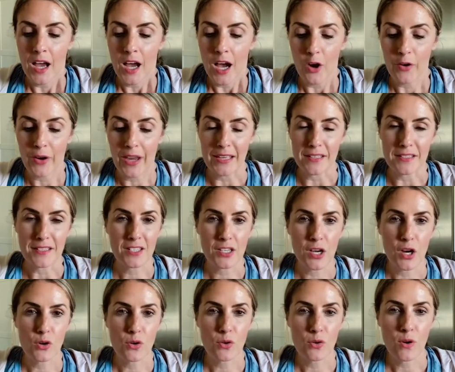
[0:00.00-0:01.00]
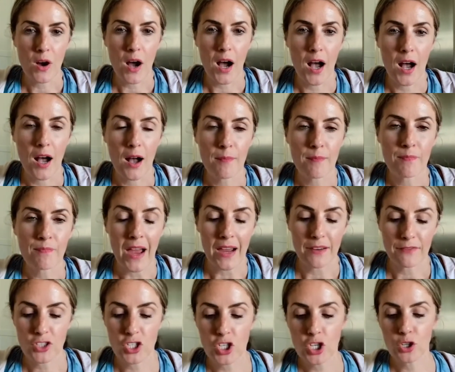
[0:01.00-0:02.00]
Okay, so I
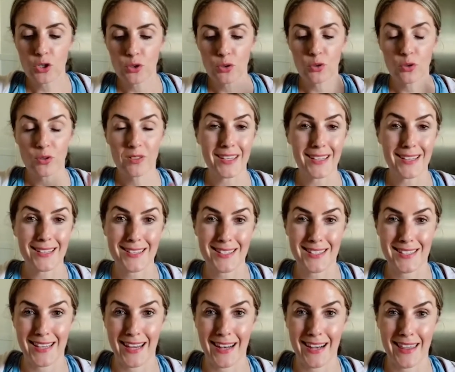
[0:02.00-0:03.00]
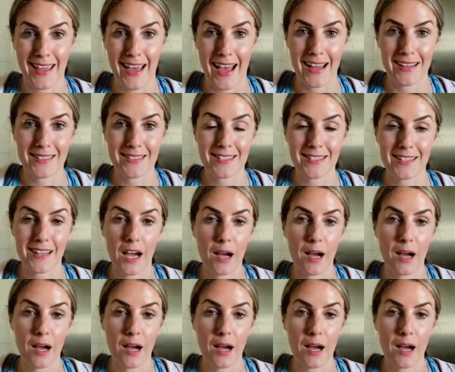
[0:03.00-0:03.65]
have 2 things to say to that.